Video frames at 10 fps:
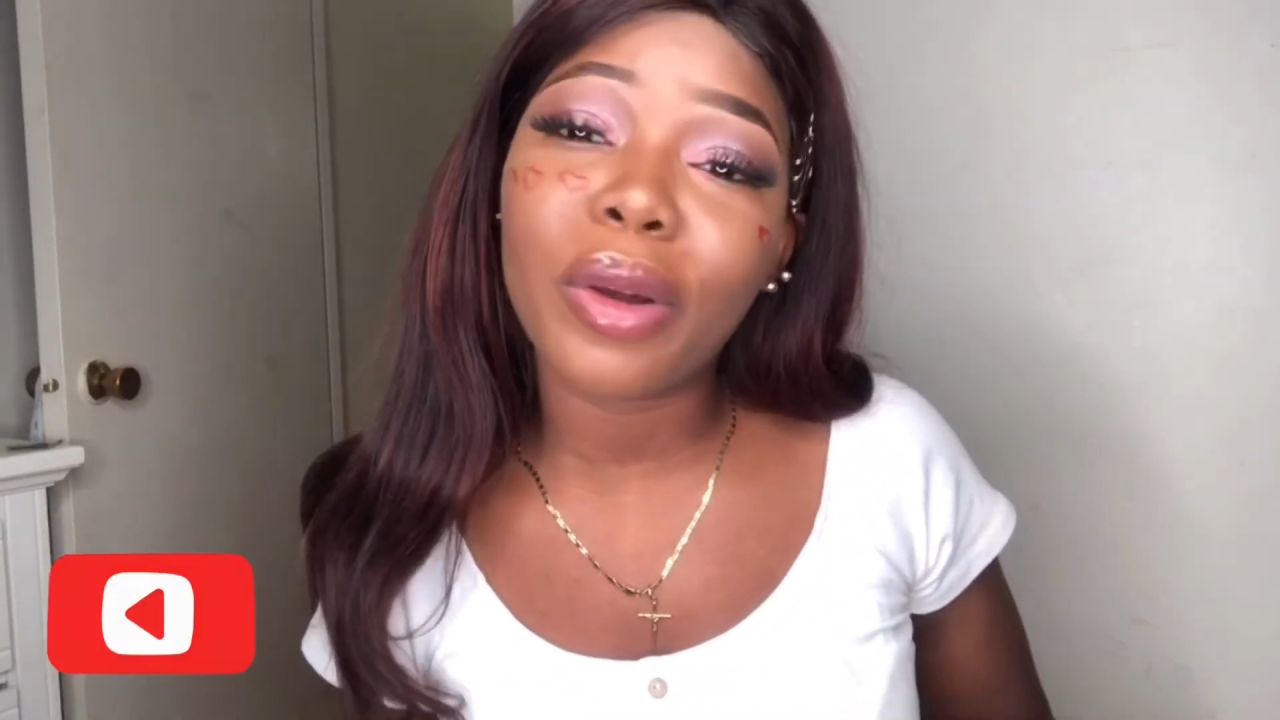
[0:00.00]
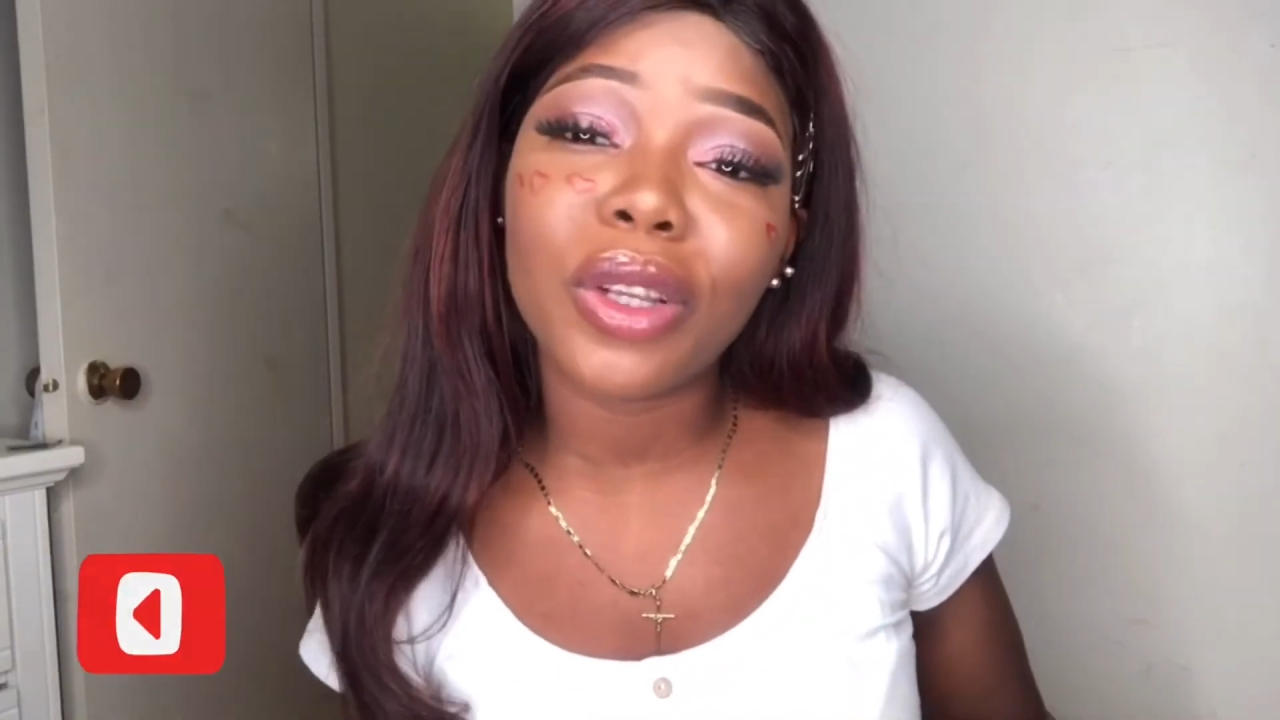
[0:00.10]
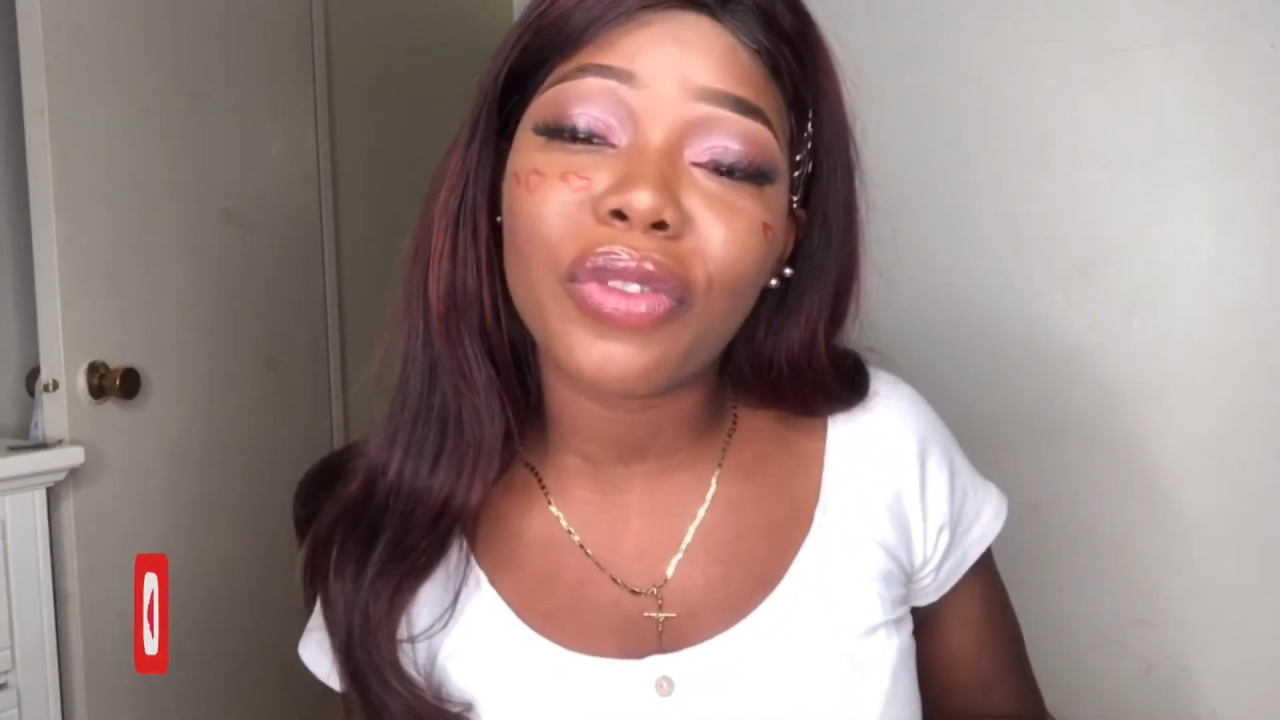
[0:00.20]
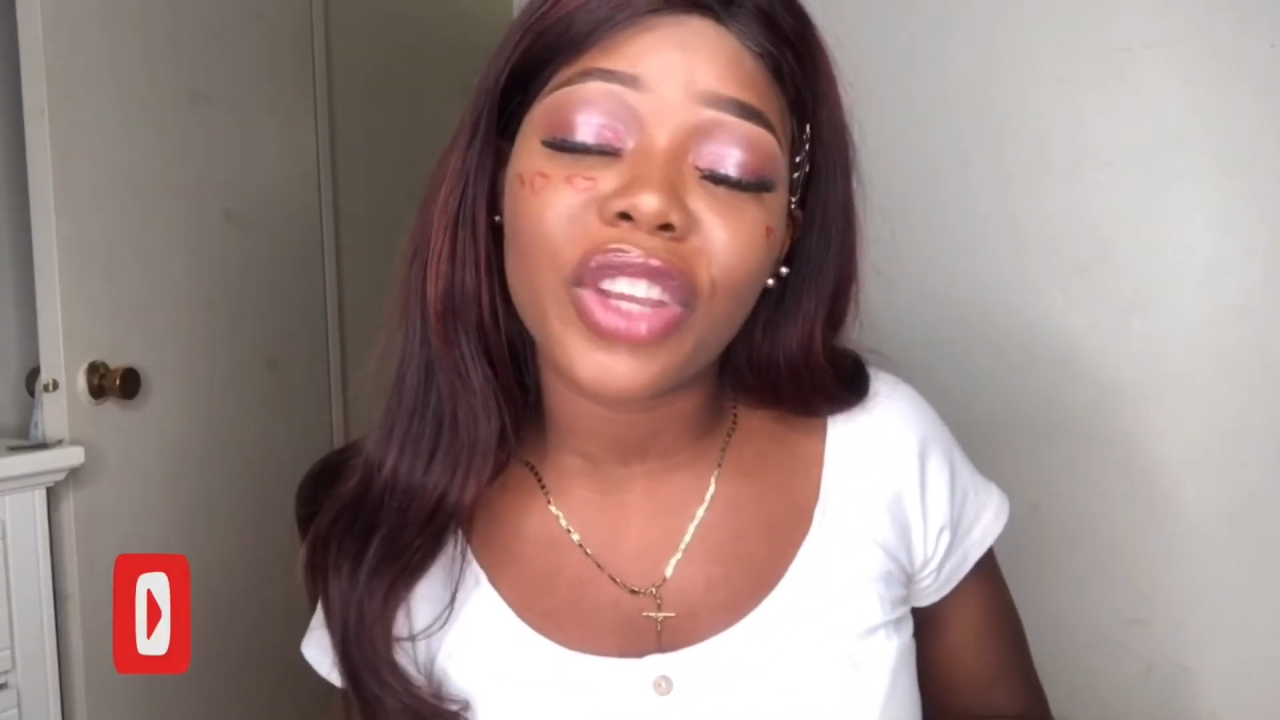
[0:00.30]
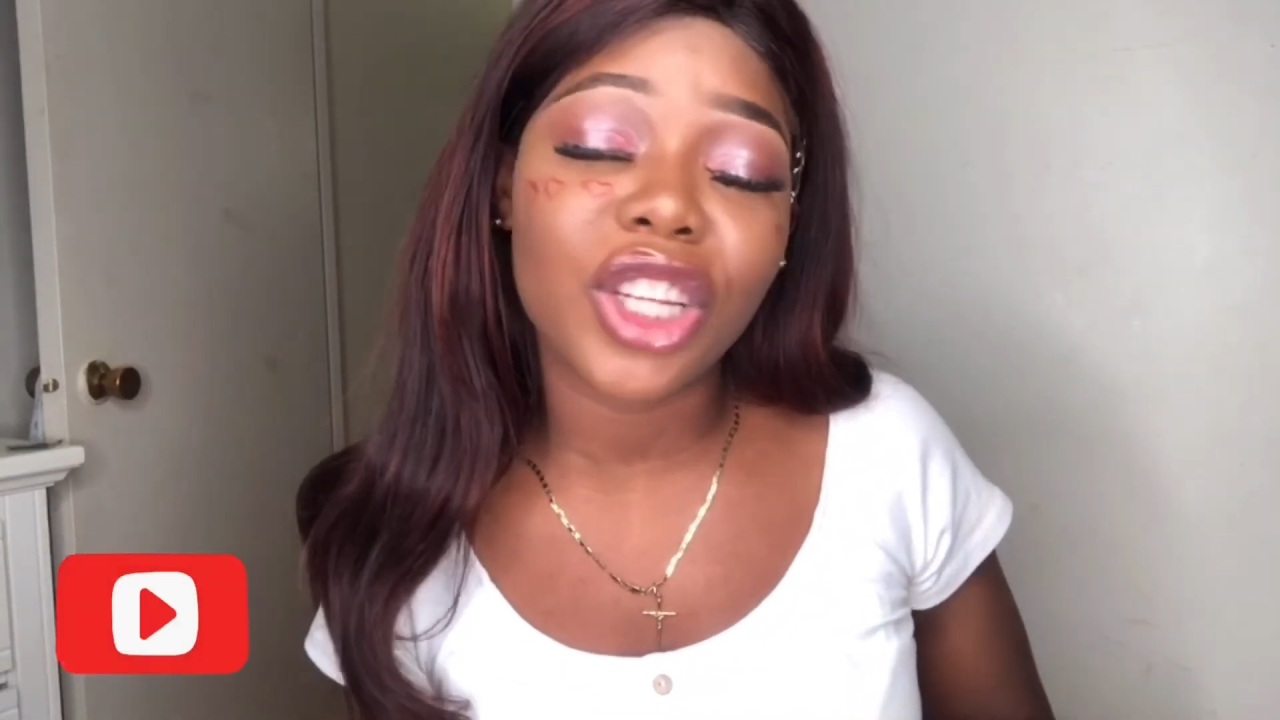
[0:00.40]

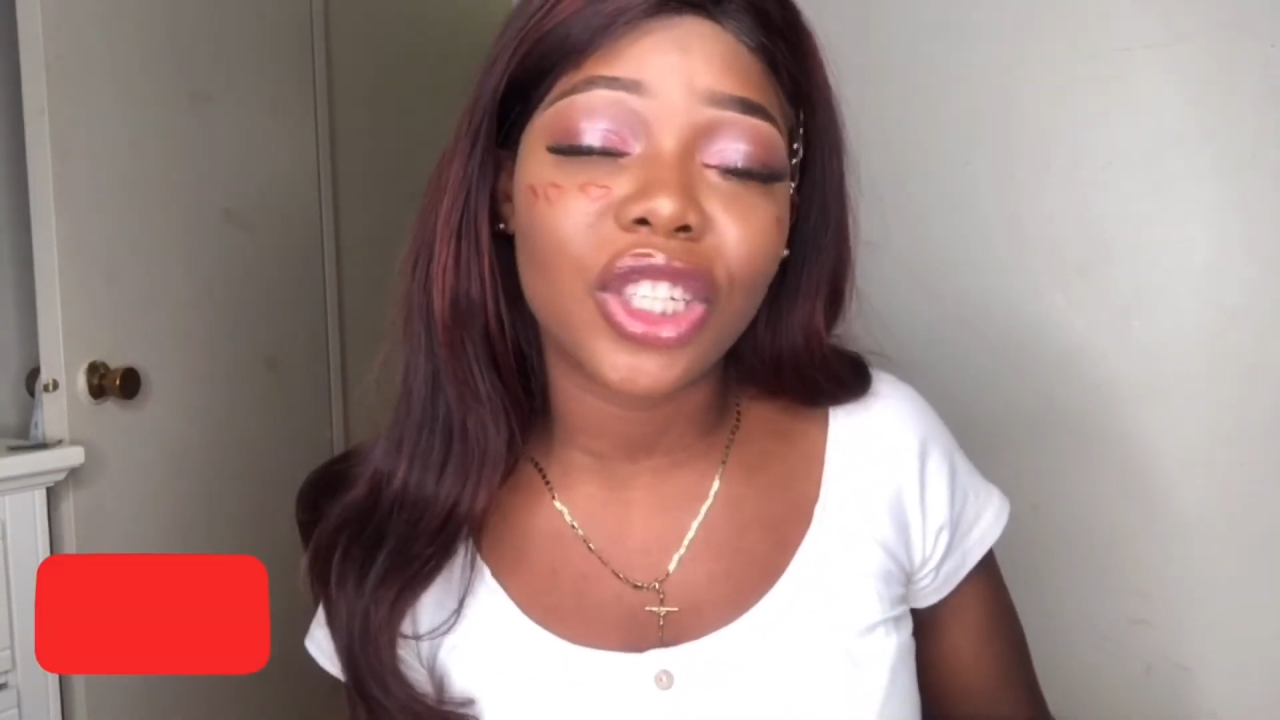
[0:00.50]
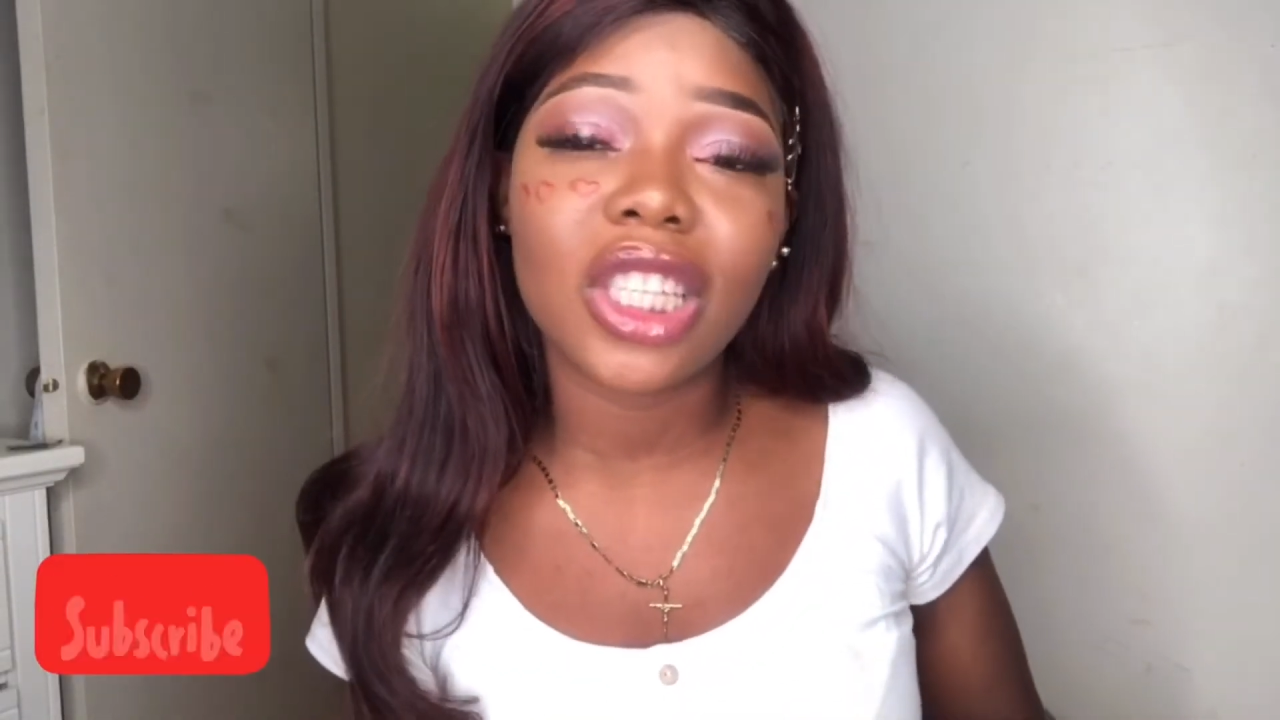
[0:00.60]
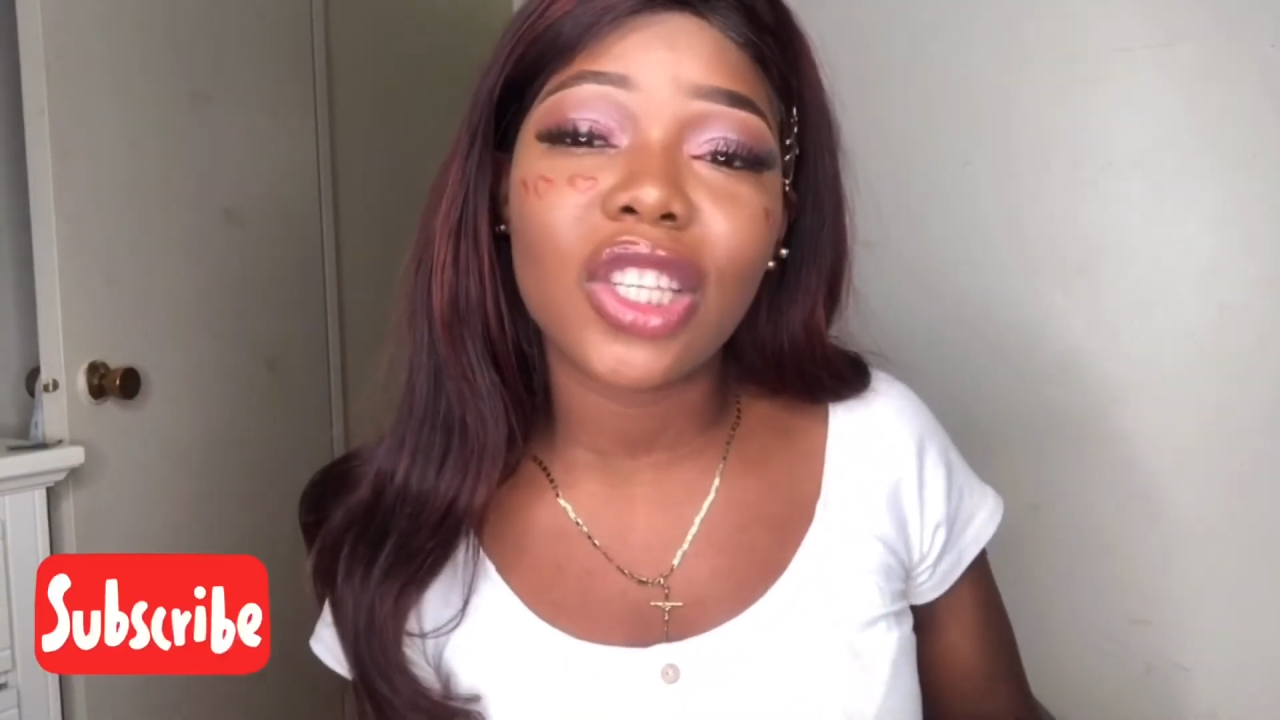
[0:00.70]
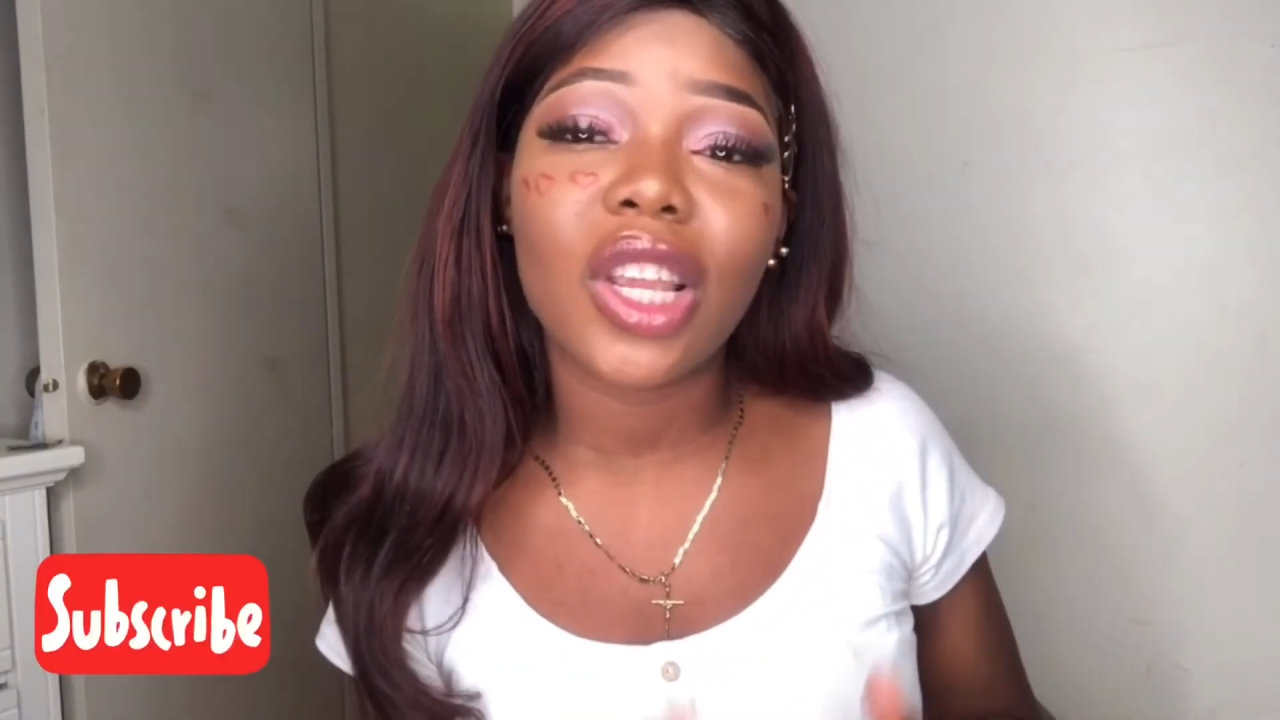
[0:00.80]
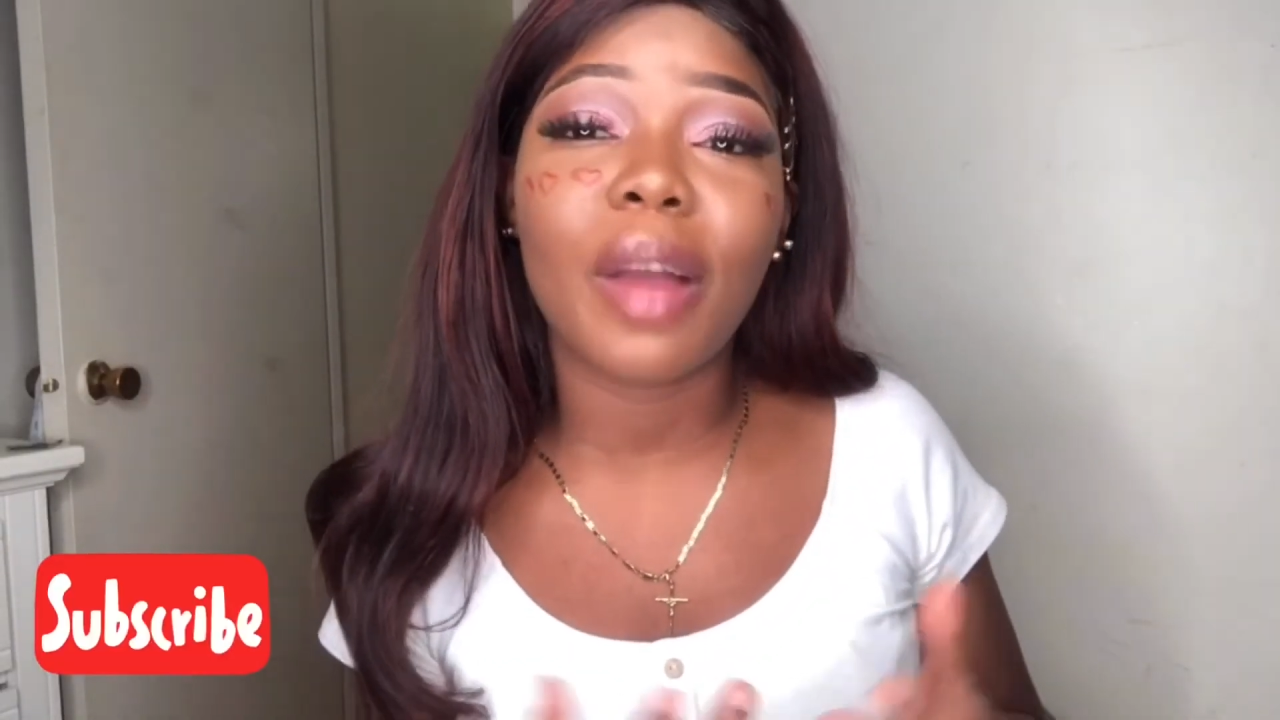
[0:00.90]
notification
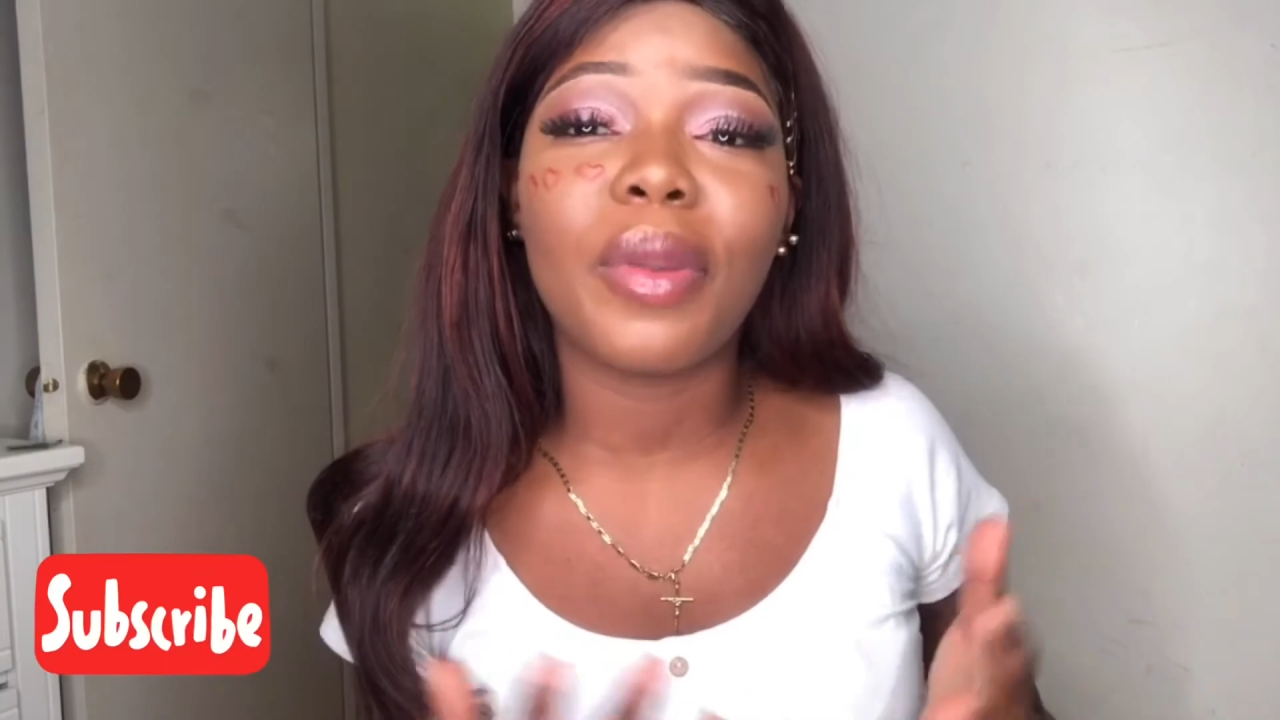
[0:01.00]
so you can